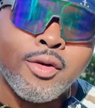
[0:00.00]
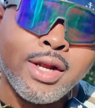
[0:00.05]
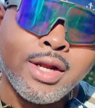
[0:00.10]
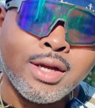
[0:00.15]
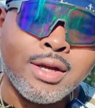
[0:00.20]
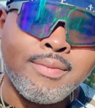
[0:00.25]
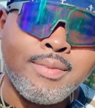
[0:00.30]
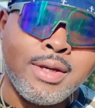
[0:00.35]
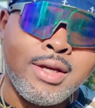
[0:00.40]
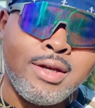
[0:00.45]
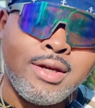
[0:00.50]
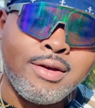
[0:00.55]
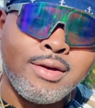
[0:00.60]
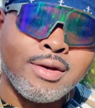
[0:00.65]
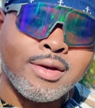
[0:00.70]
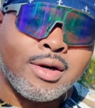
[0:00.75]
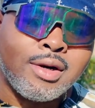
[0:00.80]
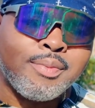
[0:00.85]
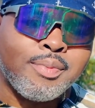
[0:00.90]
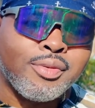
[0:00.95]
Granite can
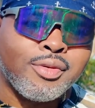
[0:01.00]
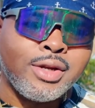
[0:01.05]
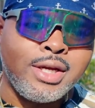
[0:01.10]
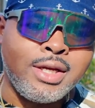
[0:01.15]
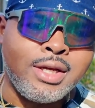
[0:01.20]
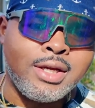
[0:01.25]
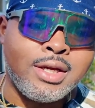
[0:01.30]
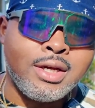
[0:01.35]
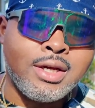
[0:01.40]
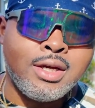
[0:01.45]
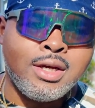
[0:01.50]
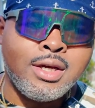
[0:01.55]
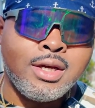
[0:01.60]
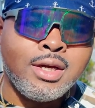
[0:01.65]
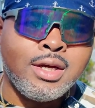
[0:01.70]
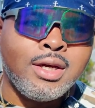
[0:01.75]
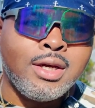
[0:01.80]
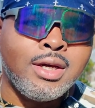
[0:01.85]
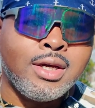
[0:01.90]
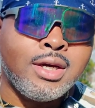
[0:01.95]
be pretty
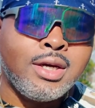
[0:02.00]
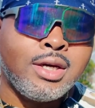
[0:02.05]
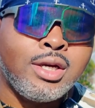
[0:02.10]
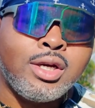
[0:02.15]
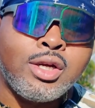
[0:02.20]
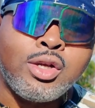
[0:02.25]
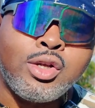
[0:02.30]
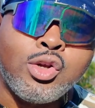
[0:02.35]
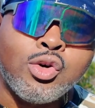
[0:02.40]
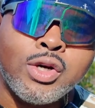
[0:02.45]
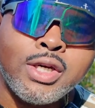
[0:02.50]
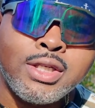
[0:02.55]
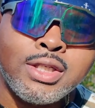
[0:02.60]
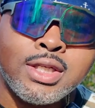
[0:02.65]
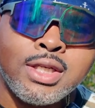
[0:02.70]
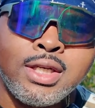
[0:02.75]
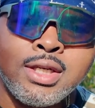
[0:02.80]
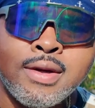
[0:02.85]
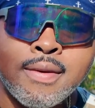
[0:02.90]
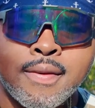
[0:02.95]

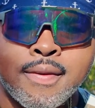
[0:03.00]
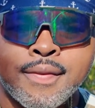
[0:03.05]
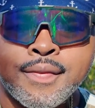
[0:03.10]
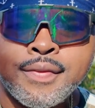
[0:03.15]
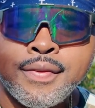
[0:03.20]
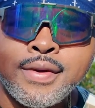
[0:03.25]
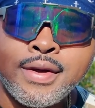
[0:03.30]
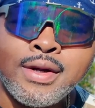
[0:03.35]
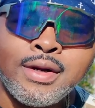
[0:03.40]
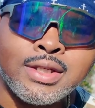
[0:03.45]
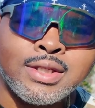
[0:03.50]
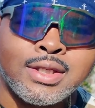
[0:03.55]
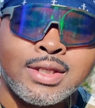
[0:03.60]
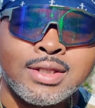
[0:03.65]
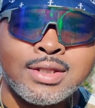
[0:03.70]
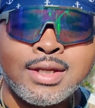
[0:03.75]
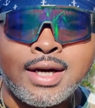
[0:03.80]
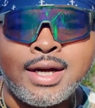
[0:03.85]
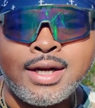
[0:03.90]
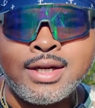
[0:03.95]
noisy in the
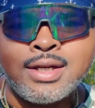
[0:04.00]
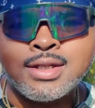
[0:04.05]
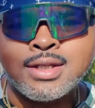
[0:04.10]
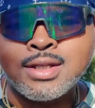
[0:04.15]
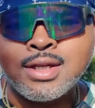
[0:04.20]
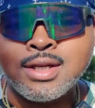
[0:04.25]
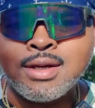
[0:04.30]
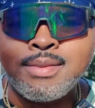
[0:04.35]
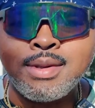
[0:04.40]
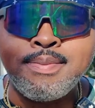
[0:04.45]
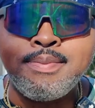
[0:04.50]
sense that it can